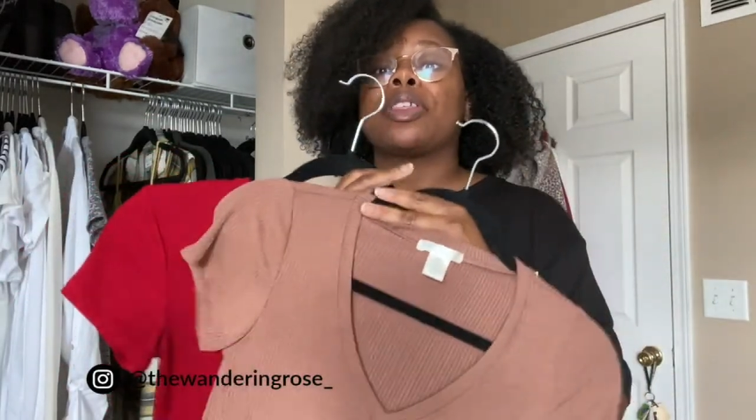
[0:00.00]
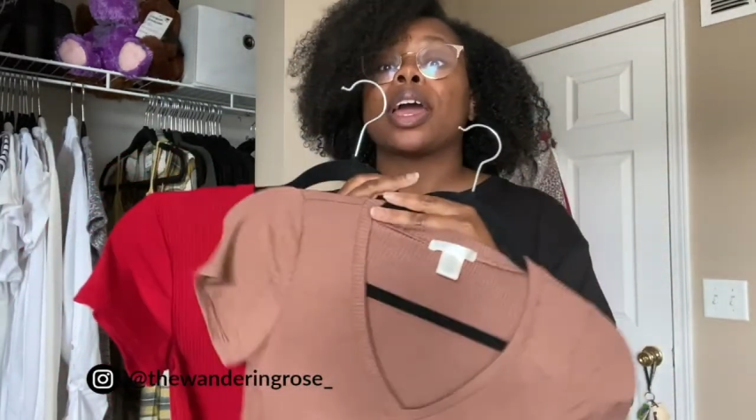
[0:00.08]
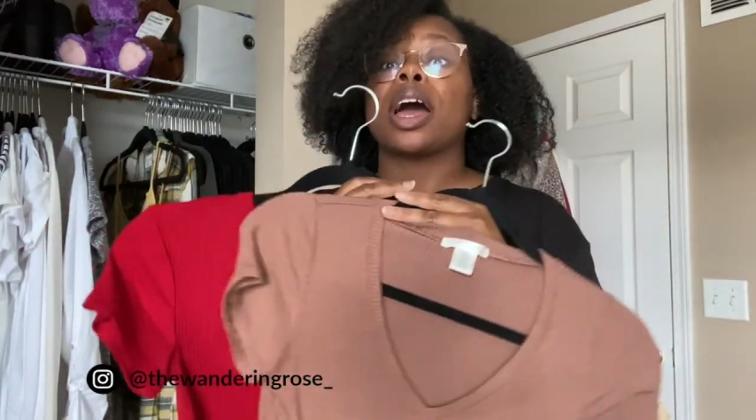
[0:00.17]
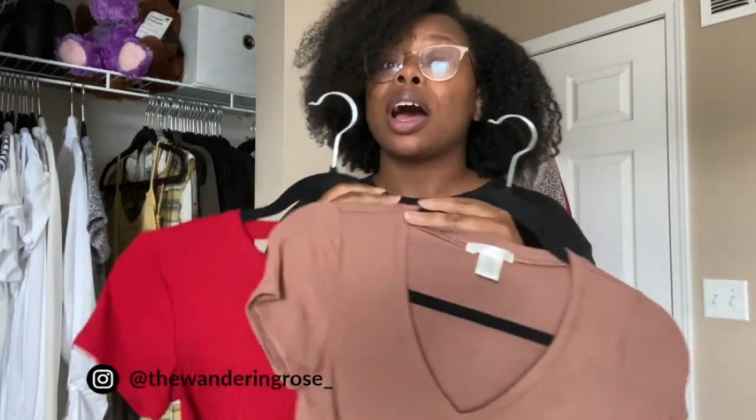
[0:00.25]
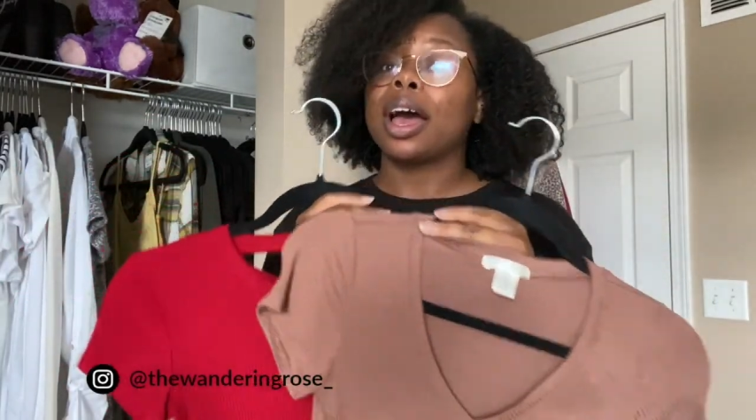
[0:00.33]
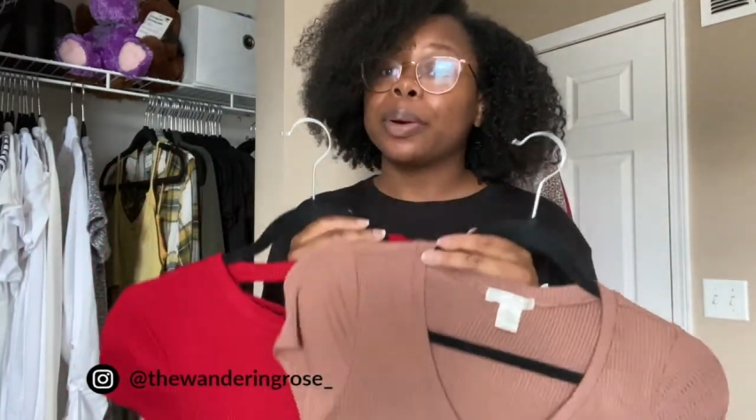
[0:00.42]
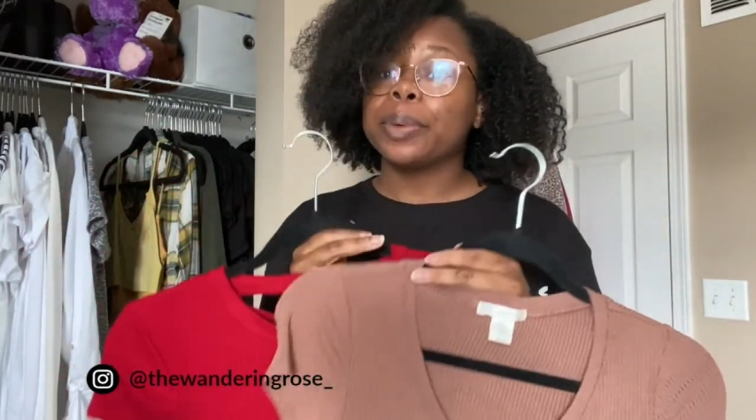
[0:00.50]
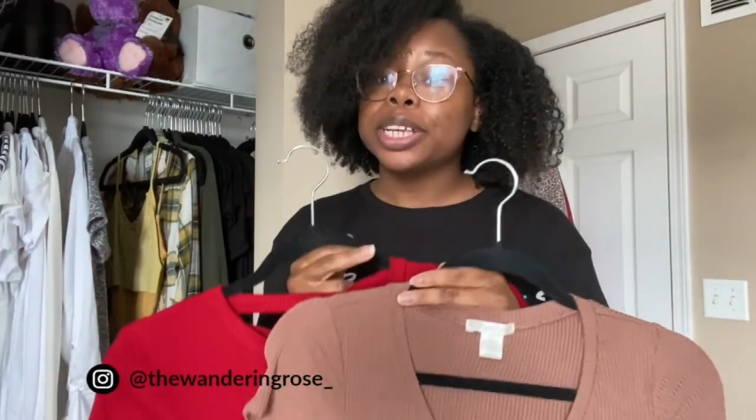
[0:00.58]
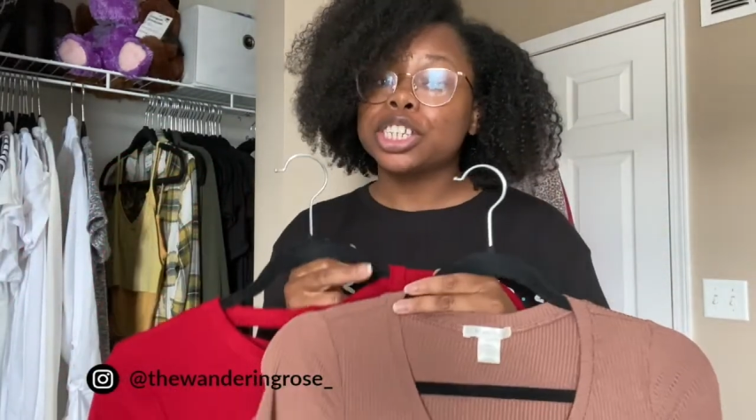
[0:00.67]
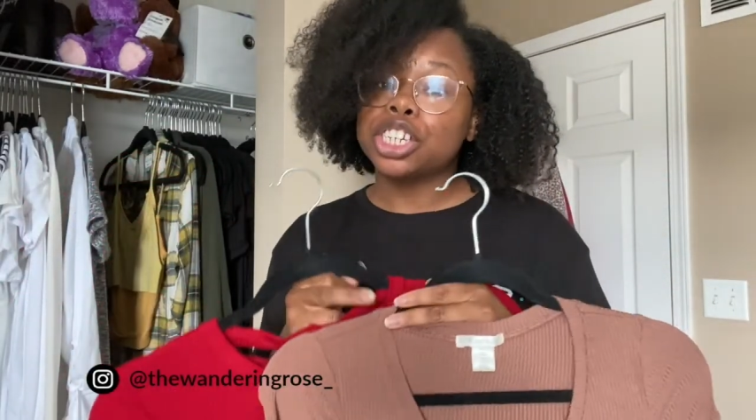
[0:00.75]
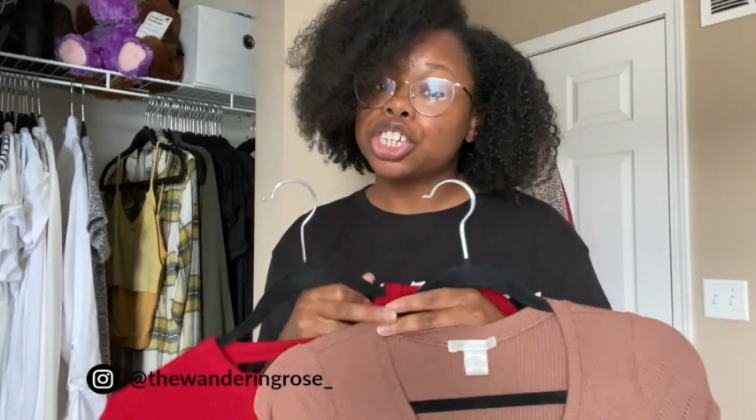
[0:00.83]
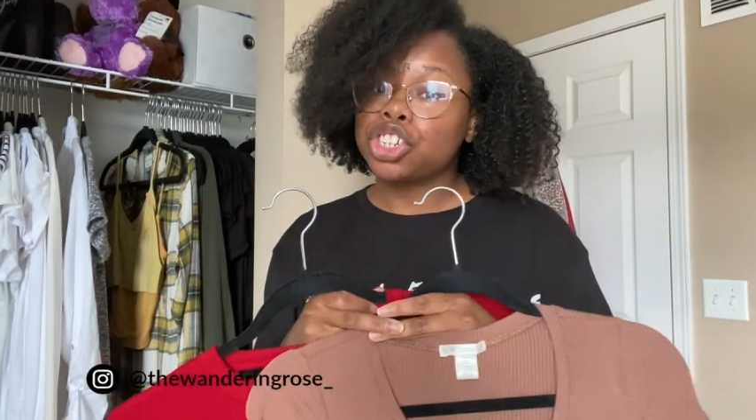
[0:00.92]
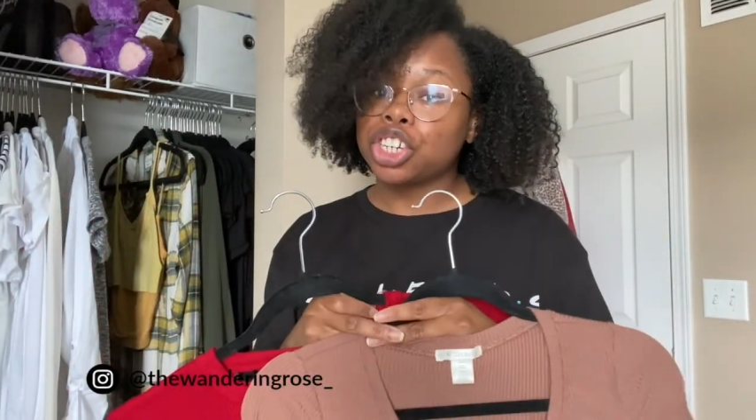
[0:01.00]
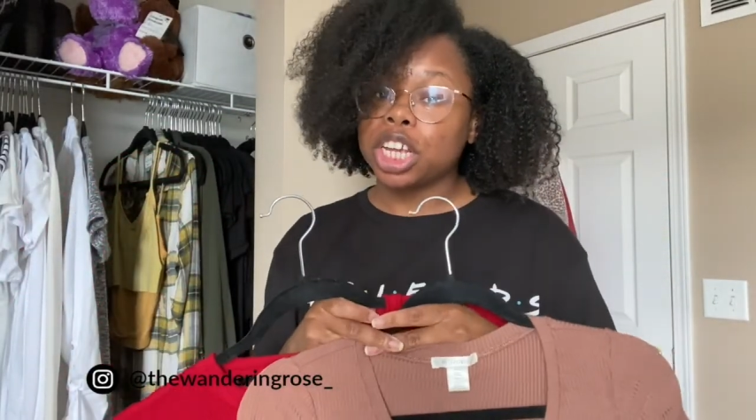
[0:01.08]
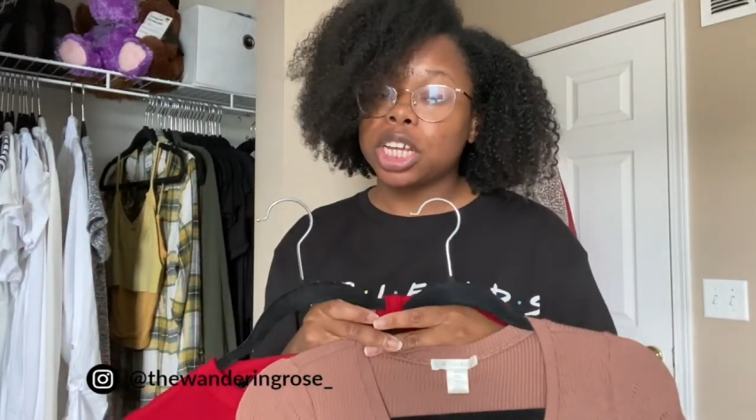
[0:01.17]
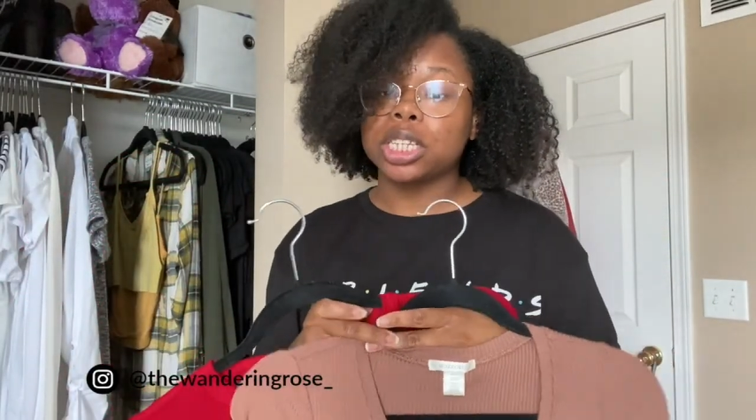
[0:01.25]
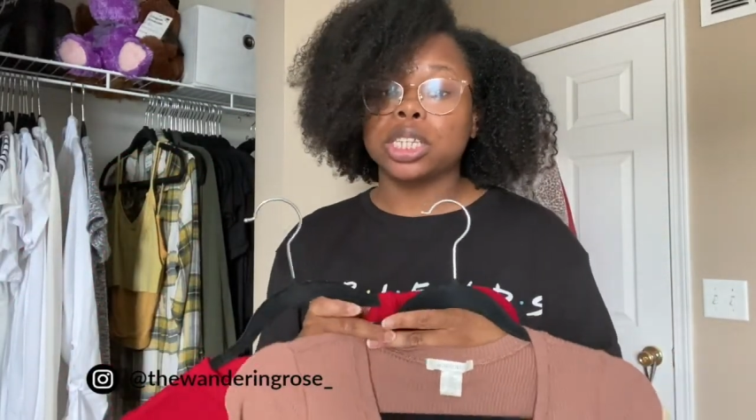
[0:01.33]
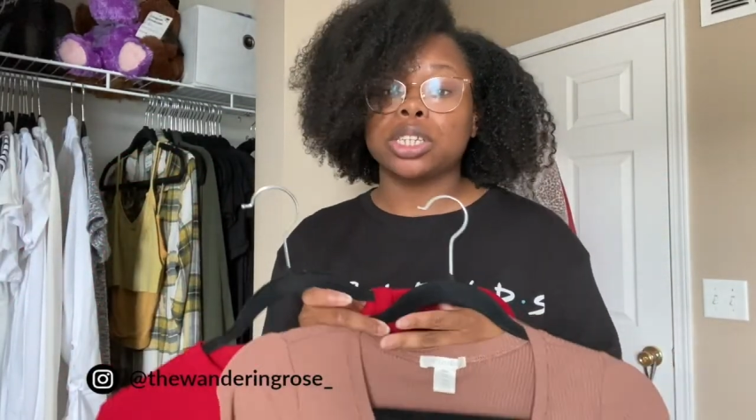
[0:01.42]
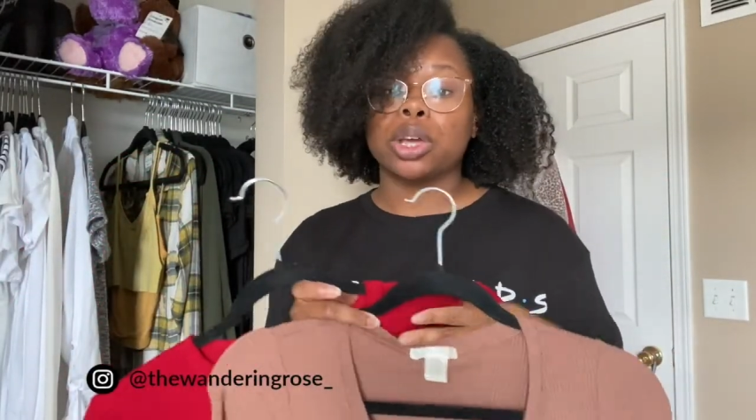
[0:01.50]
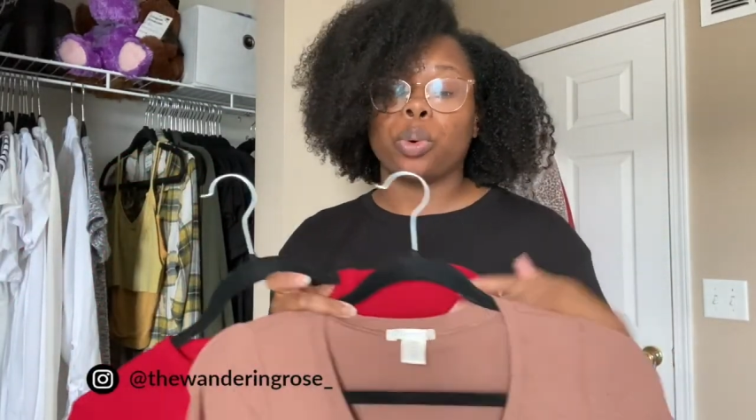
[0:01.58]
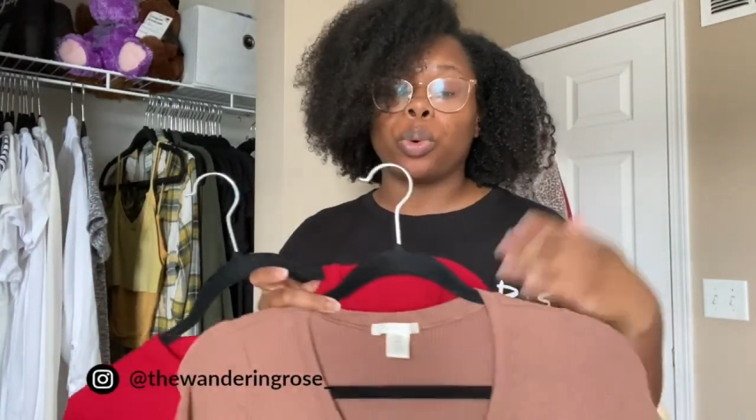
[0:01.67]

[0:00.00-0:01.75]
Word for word: like high-waisted jeans